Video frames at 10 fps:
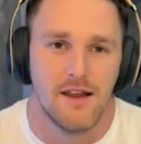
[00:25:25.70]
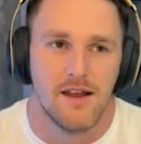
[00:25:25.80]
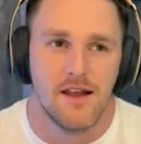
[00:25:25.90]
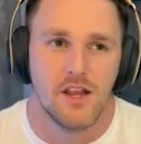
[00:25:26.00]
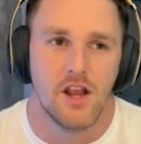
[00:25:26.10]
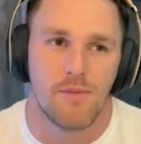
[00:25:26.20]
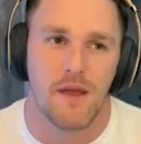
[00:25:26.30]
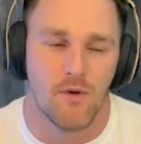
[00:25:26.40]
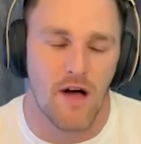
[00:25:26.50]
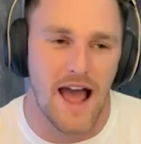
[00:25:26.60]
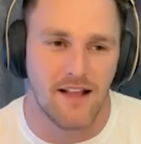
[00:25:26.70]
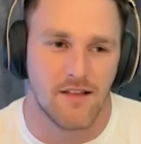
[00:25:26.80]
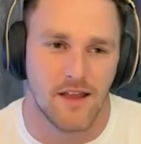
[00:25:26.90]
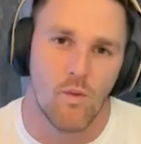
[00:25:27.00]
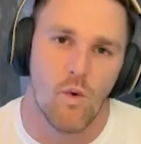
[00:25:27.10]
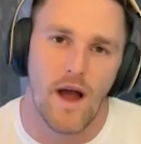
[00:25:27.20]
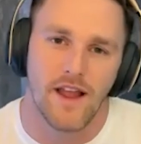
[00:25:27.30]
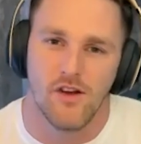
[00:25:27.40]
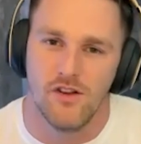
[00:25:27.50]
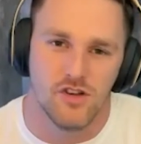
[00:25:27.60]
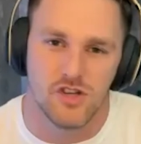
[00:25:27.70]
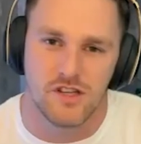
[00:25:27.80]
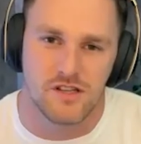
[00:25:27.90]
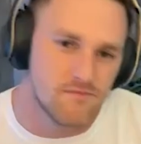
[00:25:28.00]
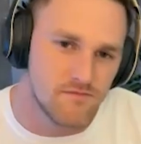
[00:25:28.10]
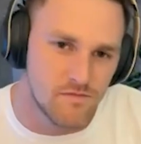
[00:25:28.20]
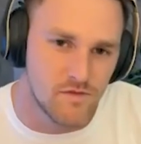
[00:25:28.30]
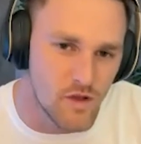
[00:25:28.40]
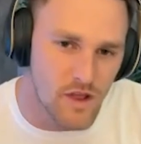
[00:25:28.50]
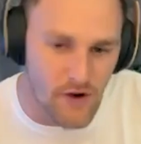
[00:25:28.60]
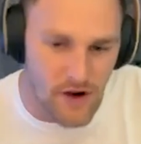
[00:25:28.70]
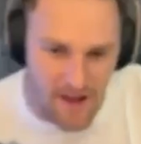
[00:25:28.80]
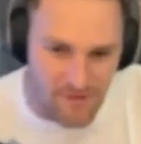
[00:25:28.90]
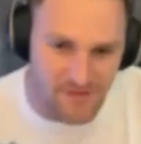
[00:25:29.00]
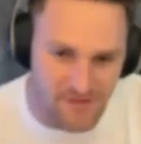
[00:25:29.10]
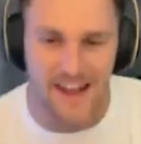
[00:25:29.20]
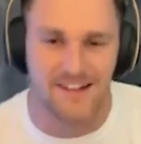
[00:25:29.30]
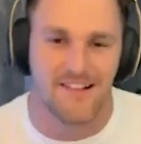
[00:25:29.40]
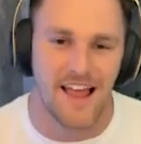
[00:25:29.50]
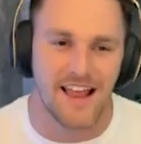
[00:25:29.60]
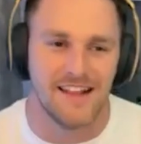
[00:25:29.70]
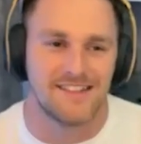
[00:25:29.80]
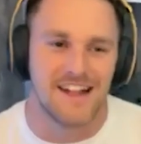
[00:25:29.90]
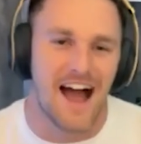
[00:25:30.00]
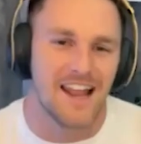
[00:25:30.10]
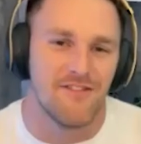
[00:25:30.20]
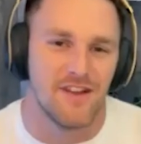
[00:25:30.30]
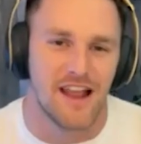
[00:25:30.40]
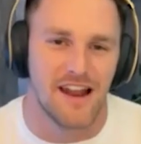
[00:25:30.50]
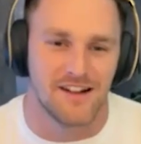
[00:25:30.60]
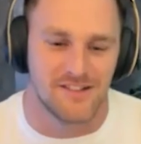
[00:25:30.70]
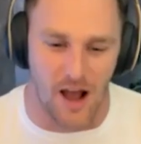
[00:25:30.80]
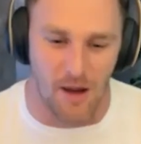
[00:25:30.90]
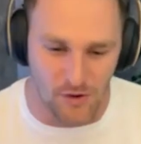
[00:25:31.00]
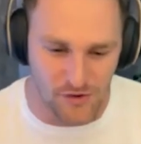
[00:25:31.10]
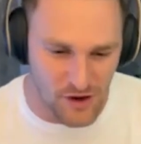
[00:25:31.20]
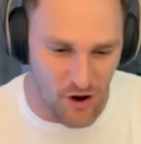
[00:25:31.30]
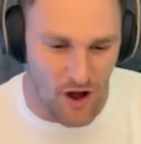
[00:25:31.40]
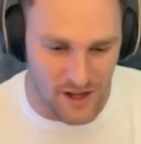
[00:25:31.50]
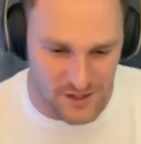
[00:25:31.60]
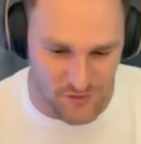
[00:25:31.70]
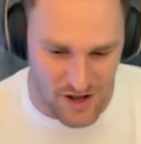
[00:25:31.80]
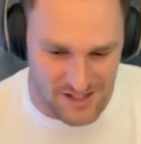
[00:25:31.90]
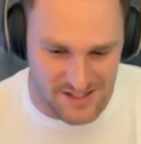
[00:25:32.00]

you know, people ask like, well, why couldn't you just do the other half? And it's like, it's not even that it doubles in cost for us.